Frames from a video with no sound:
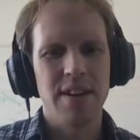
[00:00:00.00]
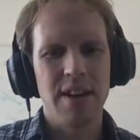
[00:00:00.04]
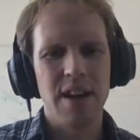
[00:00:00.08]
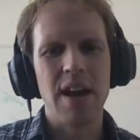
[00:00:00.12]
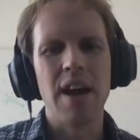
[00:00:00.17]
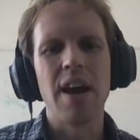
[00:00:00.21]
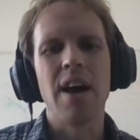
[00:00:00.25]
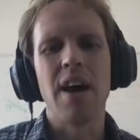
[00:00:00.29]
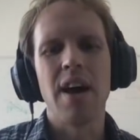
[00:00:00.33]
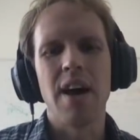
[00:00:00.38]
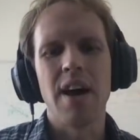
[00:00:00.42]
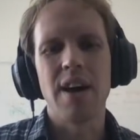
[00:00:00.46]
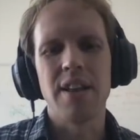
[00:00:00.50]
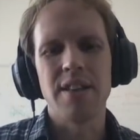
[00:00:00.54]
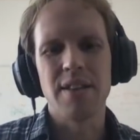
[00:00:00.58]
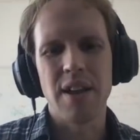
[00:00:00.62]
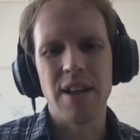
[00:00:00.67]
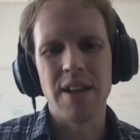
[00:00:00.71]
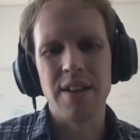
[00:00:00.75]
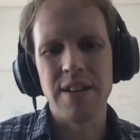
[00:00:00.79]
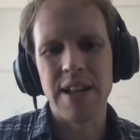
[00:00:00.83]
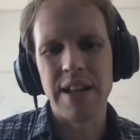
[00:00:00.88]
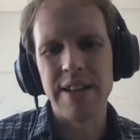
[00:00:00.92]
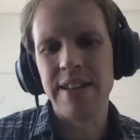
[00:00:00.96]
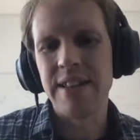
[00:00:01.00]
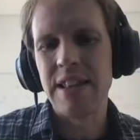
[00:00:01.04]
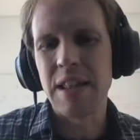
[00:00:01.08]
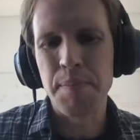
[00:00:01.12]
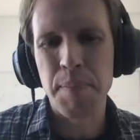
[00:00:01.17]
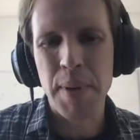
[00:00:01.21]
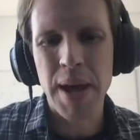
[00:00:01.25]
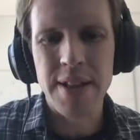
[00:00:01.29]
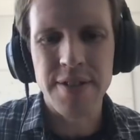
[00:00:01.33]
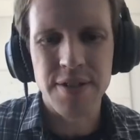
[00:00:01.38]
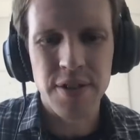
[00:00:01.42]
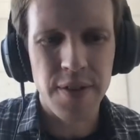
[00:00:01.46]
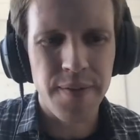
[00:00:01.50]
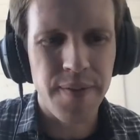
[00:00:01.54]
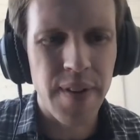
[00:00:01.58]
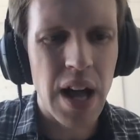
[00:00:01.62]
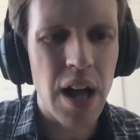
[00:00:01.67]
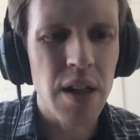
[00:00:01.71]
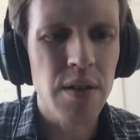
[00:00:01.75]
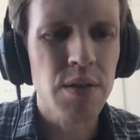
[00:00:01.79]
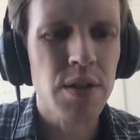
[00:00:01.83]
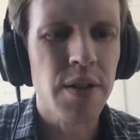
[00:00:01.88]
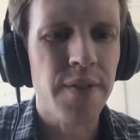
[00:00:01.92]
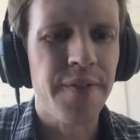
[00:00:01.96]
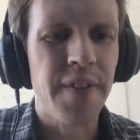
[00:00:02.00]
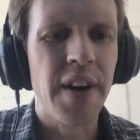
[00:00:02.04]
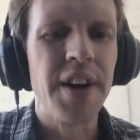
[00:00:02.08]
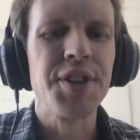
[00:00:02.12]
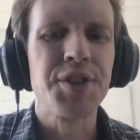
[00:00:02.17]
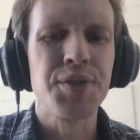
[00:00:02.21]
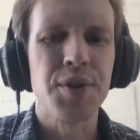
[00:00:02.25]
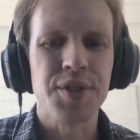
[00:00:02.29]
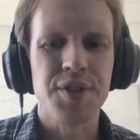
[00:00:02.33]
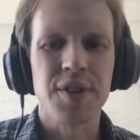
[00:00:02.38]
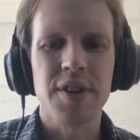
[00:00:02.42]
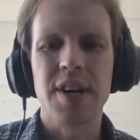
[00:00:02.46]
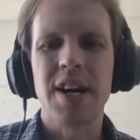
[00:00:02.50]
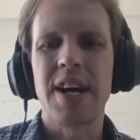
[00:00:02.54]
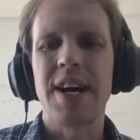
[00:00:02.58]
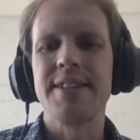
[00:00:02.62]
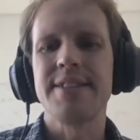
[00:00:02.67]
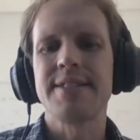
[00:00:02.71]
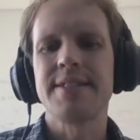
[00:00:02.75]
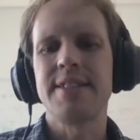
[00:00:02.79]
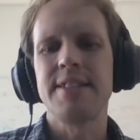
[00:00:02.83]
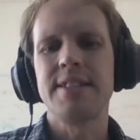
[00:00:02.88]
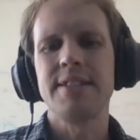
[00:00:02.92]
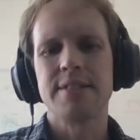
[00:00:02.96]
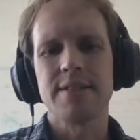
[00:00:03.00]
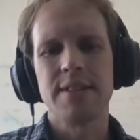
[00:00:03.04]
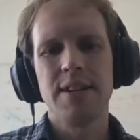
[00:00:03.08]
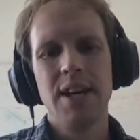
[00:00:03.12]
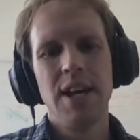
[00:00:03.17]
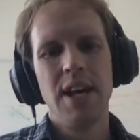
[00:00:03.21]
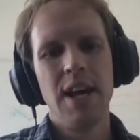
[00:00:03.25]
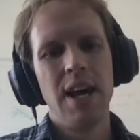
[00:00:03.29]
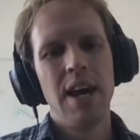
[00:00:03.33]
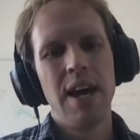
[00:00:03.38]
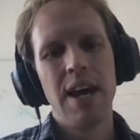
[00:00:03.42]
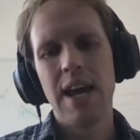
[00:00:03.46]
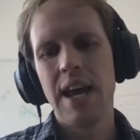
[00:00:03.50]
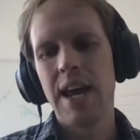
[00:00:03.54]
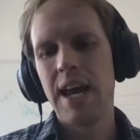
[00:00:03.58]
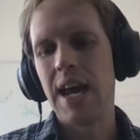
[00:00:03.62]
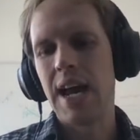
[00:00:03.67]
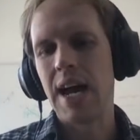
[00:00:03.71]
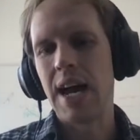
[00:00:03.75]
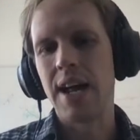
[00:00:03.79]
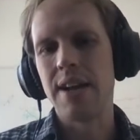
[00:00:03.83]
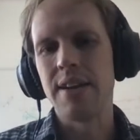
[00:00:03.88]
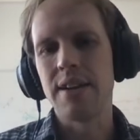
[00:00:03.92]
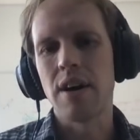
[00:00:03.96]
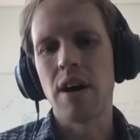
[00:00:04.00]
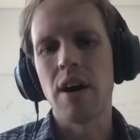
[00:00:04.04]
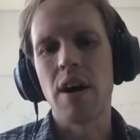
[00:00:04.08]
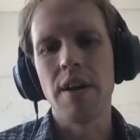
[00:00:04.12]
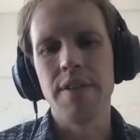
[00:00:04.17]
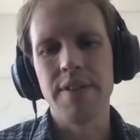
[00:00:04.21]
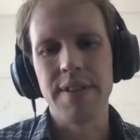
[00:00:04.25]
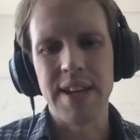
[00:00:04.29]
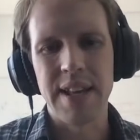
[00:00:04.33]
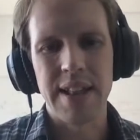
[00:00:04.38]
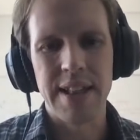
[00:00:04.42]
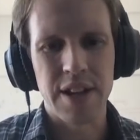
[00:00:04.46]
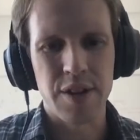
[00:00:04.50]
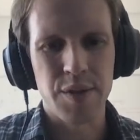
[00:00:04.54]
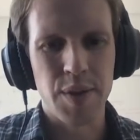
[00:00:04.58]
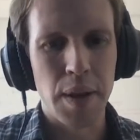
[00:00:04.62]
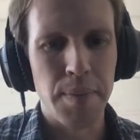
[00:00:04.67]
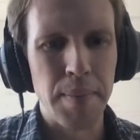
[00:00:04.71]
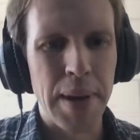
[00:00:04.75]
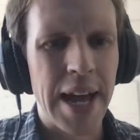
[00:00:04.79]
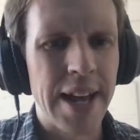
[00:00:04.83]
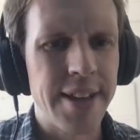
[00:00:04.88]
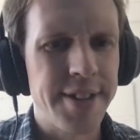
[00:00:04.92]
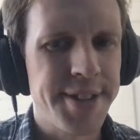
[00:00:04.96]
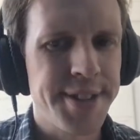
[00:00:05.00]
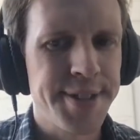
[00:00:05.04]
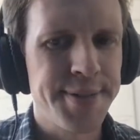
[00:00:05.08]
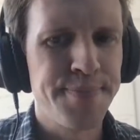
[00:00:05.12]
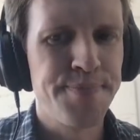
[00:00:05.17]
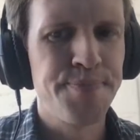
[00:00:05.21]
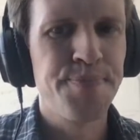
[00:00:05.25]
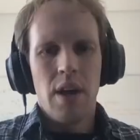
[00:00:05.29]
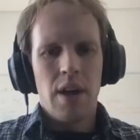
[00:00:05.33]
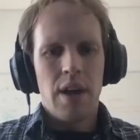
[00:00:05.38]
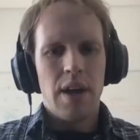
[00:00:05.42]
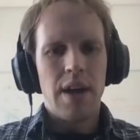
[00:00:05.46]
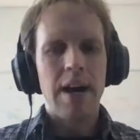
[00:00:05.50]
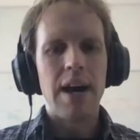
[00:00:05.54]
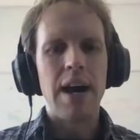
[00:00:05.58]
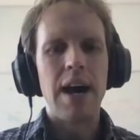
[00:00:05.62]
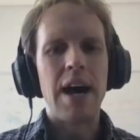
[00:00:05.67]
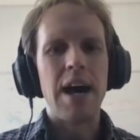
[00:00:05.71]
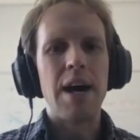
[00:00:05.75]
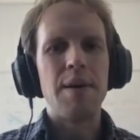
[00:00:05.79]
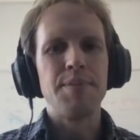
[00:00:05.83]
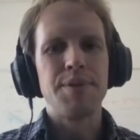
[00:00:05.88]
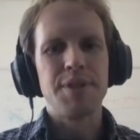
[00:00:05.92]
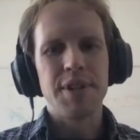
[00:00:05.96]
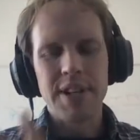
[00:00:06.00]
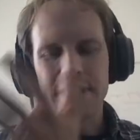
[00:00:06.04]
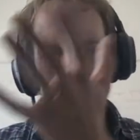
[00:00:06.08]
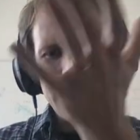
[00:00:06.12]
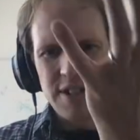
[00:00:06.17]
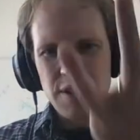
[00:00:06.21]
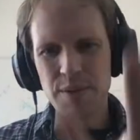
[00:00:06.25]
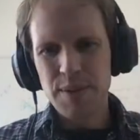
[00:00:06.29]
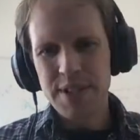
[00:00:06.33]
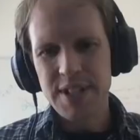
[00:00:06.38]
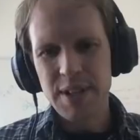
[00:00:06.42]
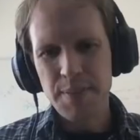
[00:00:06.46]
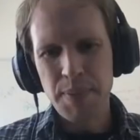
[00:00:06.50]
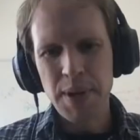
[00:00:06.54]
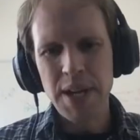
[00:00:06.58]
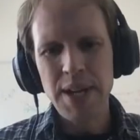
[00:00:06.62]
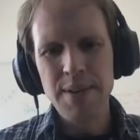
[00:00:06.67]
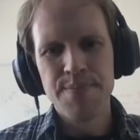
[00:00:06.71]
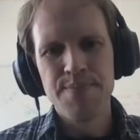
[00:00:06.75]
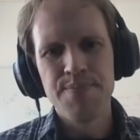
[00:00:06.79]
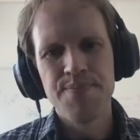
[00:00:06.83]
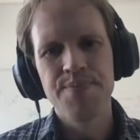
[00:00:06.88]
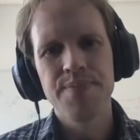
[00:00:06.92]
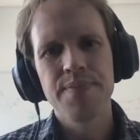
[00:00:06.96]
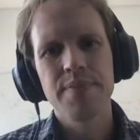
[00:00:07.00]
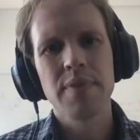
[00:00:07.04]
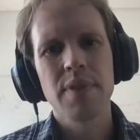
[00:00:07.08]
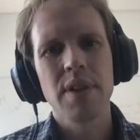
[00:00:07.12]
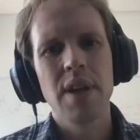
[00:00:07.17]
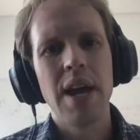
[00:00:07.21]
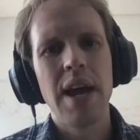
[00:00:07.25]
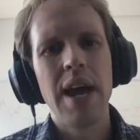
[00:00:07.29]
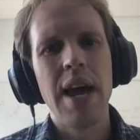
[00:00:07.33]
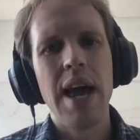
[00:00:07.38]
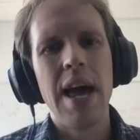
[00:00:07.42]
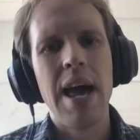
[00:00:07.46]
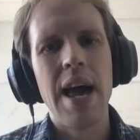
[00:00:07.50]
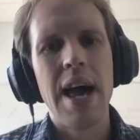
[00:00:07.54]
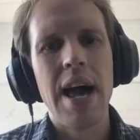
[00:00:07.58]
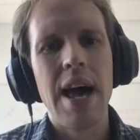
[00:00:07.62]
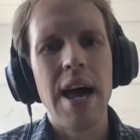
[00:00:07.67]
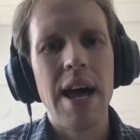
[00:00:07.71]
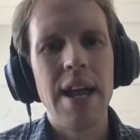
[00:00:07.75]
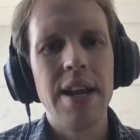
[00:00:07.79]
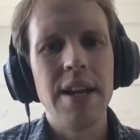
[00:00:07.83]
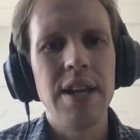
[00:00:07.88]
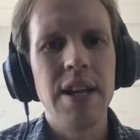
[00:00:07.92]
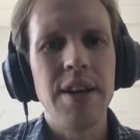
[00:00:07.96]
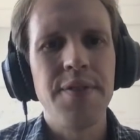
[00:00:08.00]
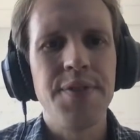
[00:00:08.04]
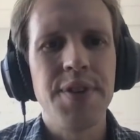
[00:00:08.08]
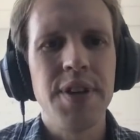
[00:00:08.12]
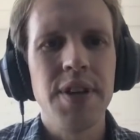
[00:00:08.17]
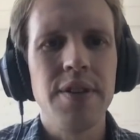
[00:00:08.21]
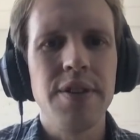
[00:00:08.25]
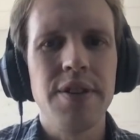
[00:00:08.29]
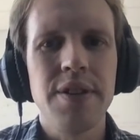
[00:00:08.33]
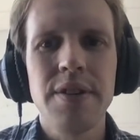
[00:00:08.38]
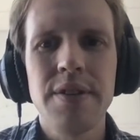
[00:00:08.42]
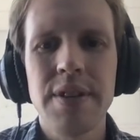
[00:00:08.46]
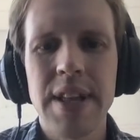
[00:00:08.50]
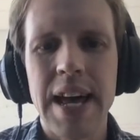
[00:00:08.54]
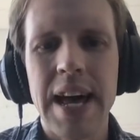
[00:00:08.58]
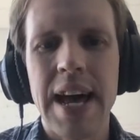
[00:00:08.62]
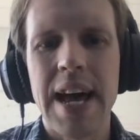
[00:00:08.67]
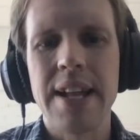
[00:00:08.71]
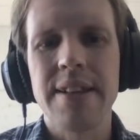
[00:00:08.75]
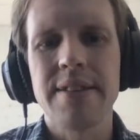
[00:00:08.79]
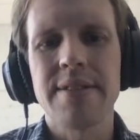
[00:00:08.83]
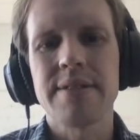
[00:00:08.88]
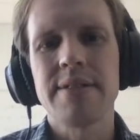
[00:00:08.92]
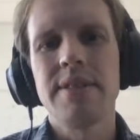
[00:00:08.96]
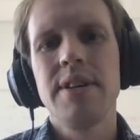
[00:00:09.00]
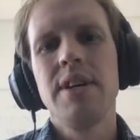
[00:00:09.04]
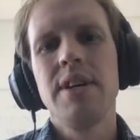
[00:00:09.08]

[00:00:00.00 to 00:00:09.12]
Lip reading: And it depends on the value of the fine structure constant and on the electron mass. So this is the recipe. And if you do that,